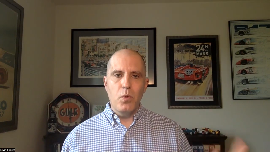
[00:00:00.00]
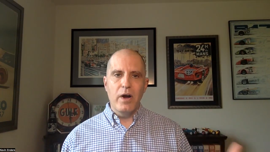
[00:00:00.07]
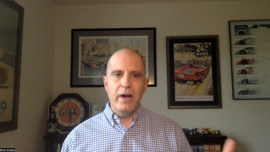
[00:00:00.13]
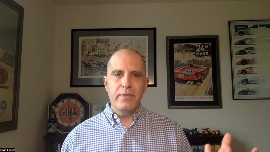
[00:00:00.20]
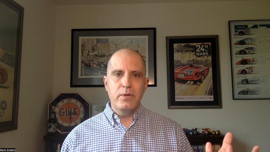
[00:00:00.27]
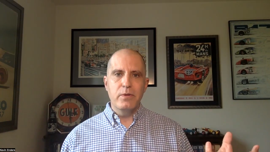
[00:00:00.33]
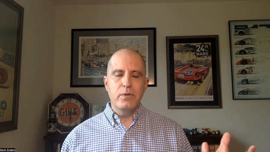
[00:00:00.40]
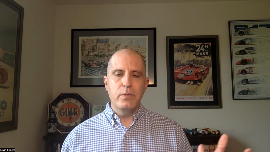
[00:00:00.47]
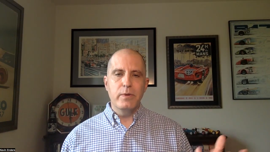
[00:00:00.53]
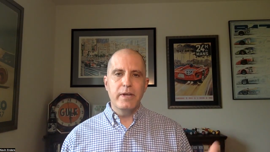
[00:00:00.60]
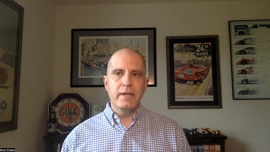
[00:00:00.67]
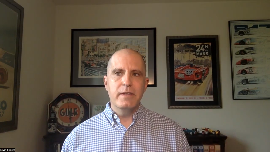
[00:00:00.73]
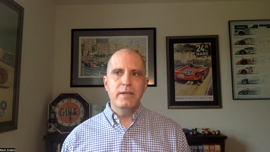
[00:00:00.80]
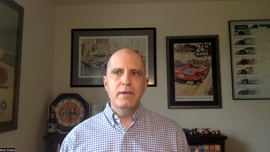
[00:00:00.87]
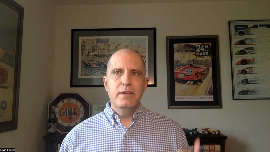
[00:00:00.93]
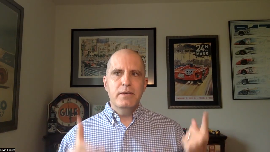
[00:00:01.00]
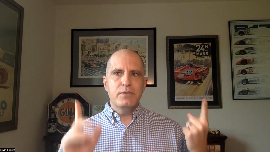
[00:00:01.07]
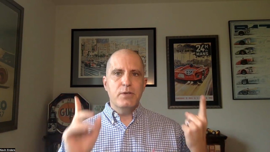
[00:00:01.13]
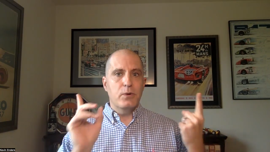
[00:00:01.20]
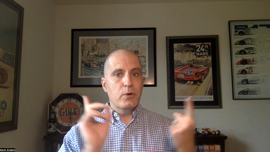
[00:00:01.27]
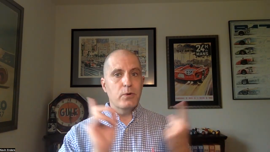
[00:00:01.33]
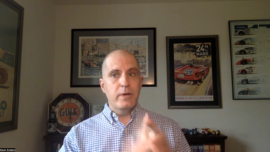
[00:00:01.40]
why they're doing it.
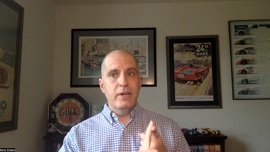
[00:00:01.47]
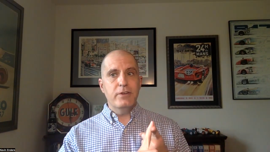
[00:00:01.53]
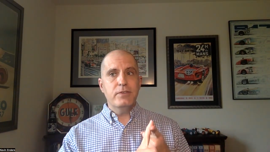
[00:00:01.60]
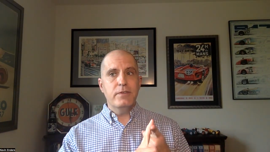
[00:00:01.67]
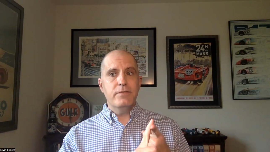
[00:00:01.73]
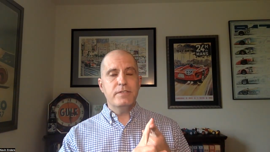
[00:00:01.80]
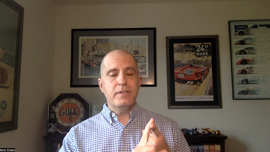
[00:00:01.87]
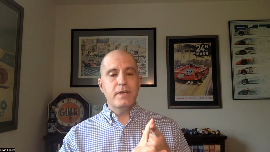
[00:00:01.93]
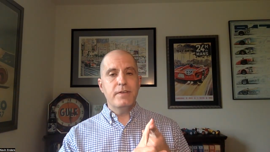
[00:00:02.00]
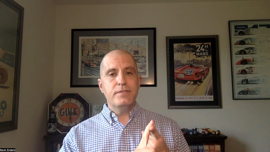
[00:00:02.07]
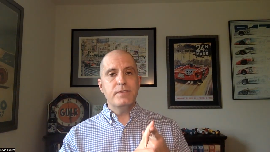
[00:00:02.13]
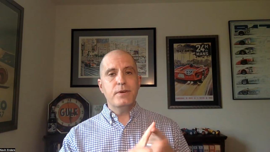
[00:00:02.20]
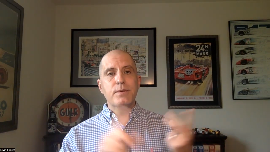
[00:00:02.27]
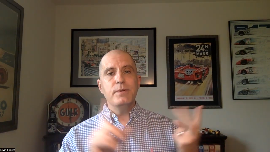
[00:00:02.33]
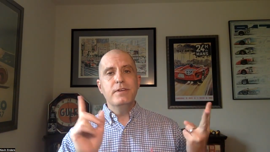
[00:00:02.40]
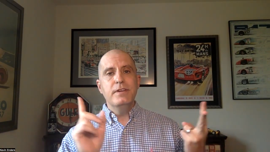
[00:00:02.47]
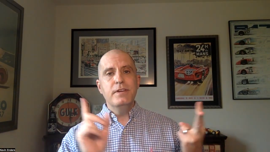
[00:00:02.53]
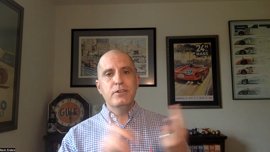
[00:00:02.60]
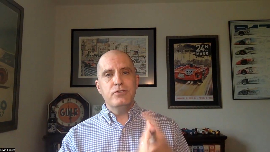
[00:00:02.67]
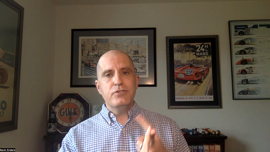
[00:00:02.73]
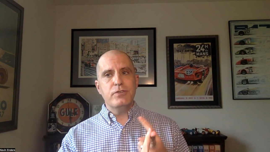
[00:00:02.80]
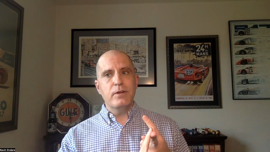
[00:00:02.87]
So creation of a safe zone,
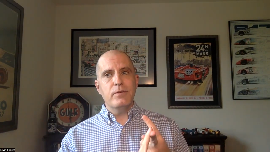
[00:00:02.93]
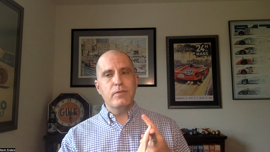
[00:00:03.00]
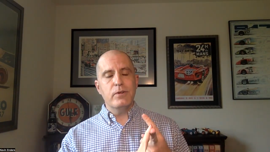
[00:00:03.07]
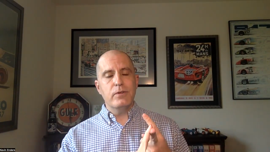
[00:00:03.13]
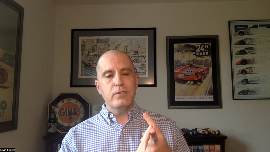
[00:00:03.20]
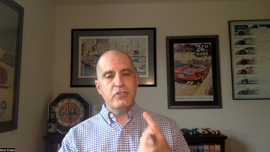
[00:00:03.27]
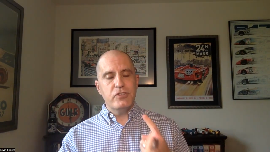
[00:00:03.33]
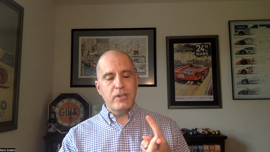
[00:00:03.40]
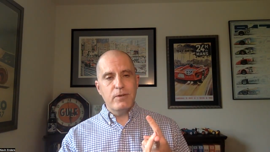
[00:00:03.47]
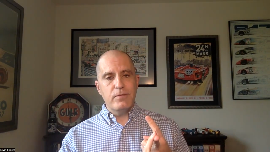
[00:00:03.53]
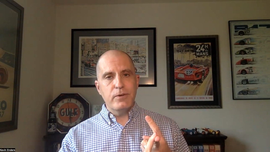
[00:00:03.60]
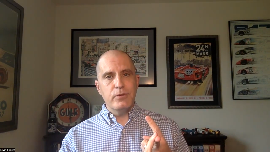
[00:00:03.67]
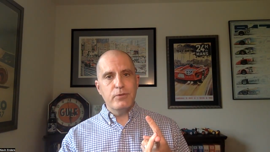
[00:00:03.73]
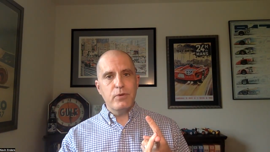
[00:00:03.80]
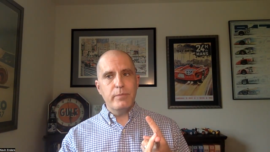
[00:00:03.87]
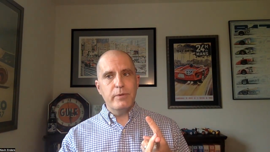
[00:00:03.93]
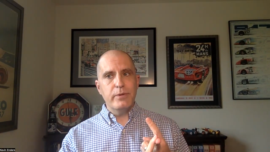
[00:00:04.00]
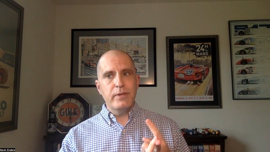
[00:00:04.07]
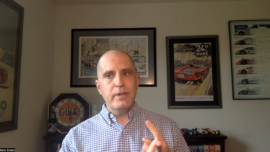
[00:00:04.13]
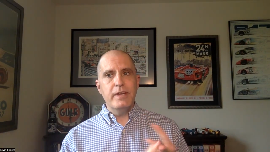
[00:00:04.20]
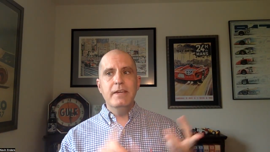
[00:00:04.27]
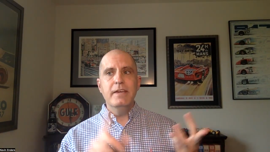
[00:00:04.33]
shared
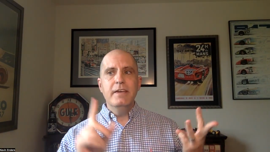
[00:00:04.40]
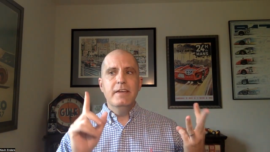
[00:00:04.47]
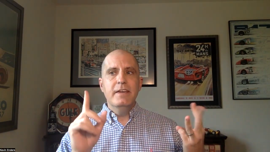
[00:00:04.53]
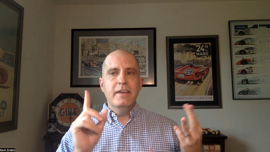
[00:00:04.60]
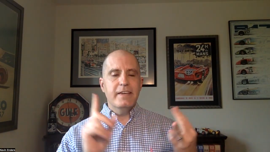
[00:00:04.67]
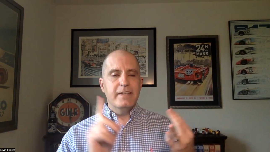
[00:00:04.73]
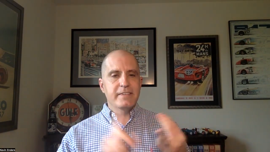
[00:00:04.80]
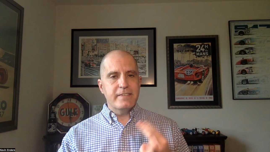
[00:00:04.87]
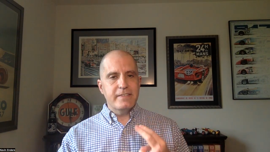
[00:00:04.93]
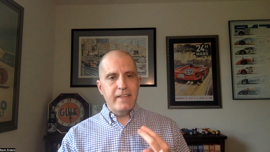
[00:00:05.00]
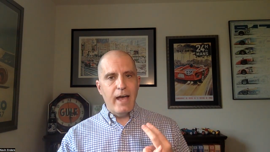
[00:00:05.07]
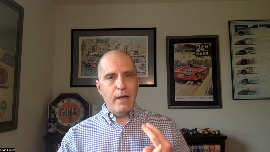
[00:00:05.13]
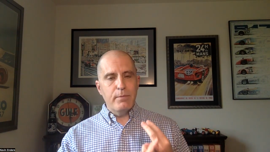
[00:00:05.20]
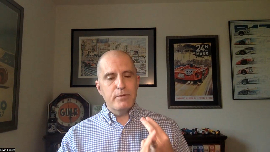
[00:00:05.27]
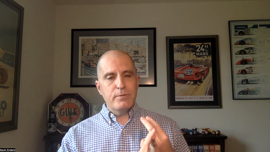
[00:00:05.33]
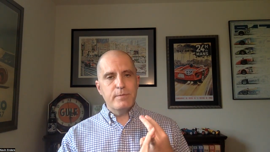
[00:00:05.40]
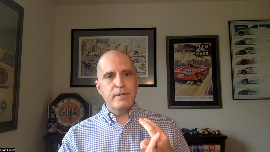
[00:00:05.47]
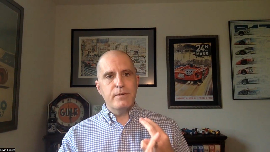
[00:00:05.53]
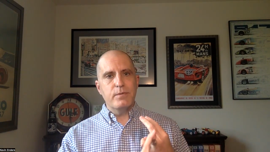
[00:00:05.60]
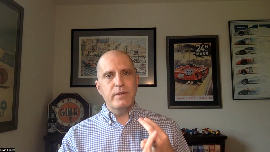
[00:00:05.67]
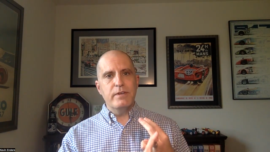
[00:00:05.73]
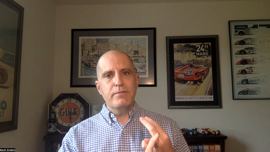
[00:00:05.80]
vulnerability,
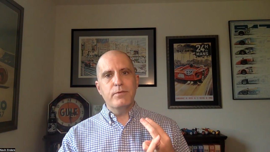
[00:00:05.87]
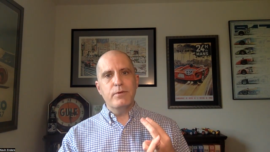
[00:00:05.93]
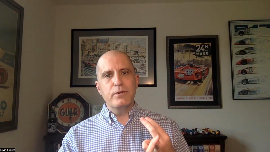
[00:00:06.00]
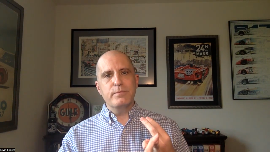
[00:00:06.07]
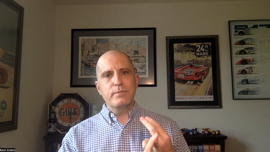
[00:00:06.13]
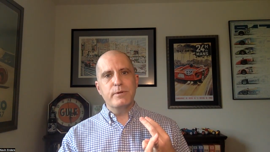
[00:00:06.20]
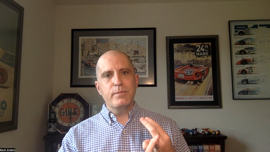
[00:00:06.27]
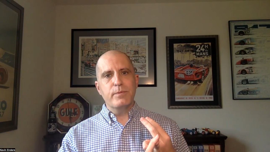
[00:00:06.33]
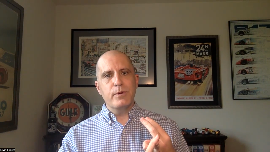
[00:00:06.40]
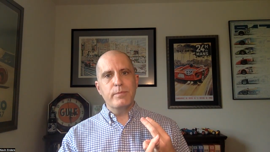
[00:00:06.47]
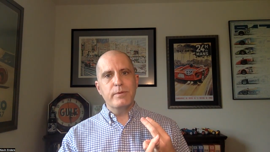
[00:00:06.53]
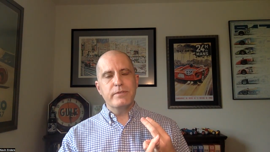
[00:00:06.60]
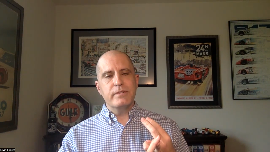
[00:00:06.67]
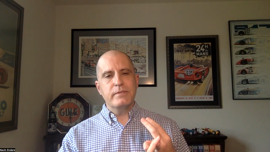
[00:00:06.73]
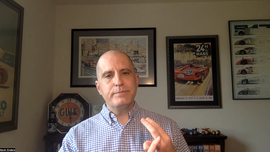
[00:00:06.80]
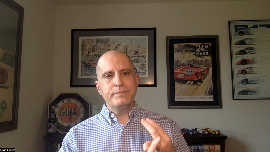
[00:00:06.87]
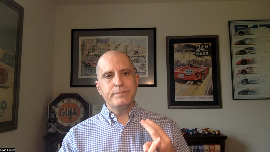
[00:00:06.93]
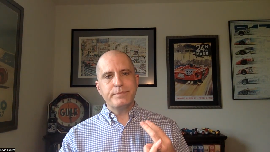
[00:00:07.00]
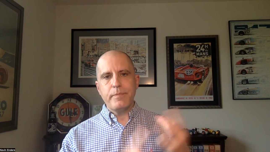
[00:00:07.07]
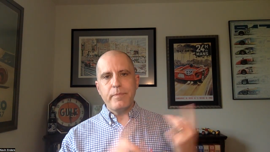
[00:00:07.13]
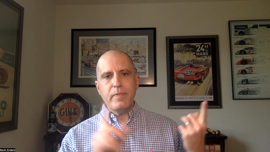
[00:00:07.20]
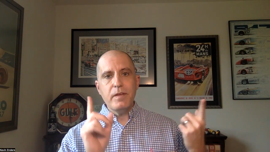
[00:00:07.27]
establishment and reinforcement of purpose.
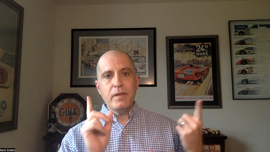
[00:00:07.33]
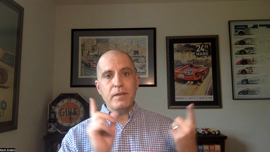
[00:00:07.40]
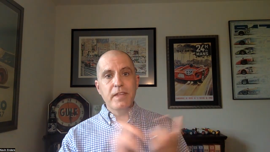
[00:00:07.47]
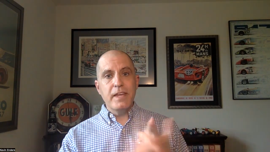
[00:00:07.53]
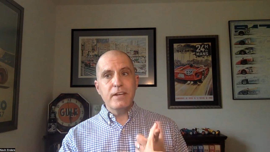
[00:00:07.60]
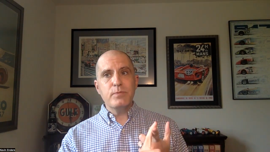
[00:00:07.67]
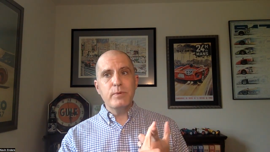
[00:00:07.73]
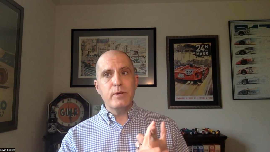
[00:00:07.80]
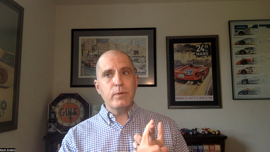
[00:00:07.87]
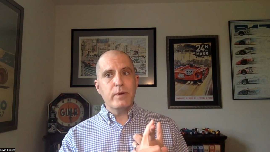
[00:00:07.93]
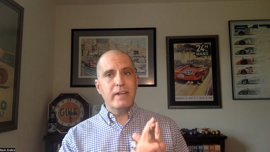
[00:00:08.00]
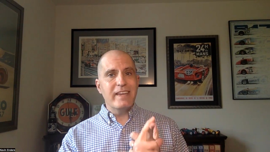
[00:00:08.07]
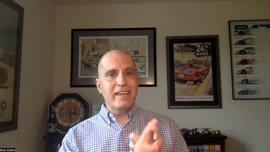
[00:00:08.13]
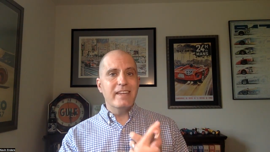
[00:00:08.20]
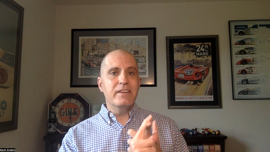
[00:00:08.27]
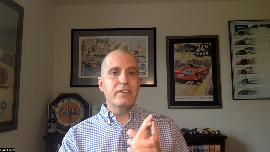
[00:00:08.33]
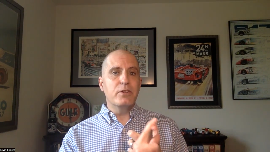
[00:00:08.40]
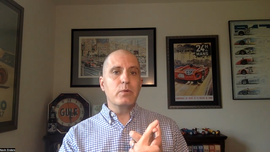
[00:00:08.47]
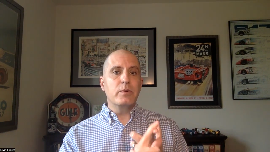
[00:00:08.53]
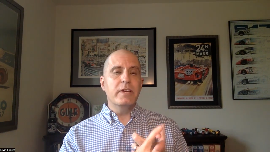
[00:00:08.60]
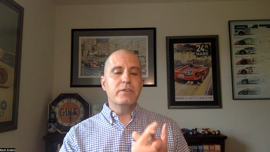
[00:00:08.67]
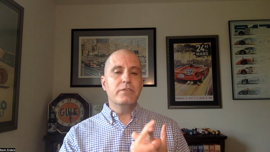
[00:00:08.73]
Next week, we're going to get into
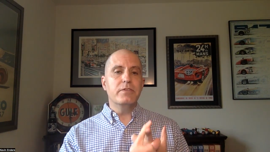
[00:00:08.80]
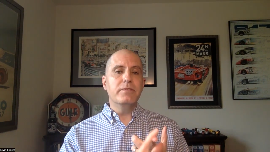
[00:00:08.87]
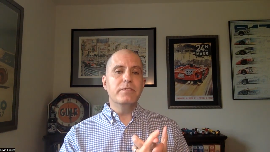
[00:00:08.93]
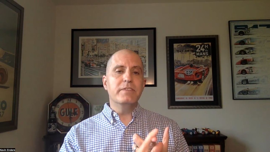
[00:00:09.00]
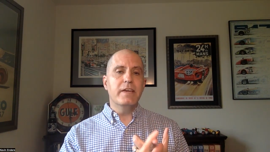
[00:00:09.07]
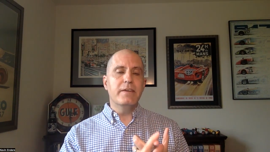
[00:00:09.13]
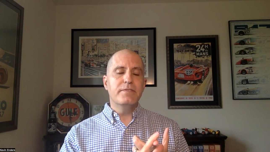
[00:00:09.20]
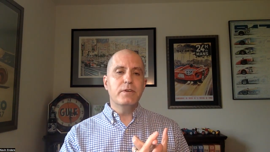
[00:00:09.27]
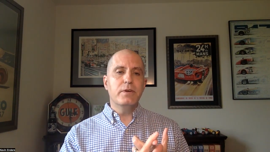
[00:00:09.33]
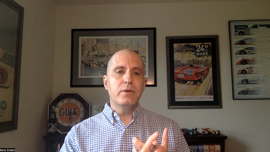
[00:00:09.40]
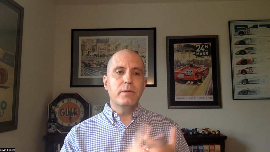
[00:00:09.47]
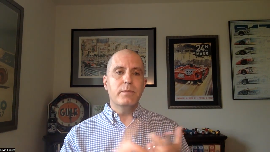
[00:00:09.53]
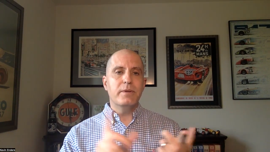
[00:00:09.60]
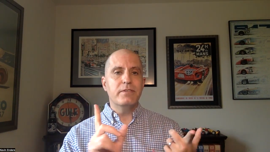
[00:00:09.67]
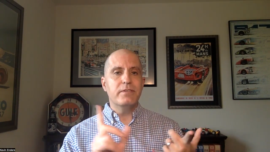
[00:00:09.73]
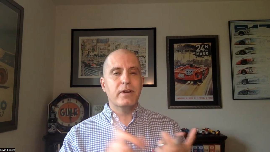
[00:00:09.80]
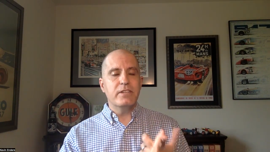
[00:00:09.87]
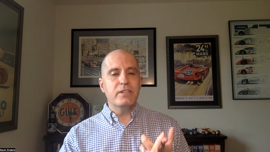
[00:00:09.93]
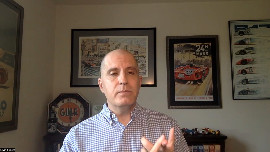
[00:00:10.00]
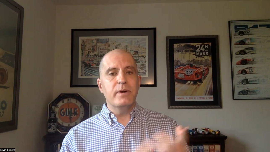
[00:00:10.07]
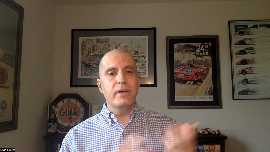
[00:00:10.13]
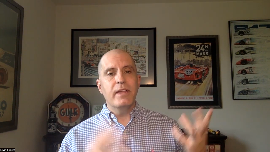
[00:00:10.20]
creation of safe zone. I'm going to talk
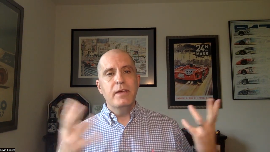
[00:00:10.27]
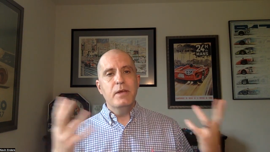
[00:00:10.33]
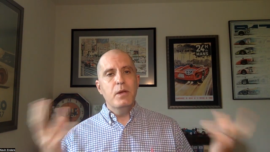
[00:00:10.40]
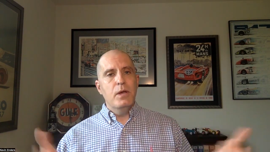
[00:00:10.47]
to you about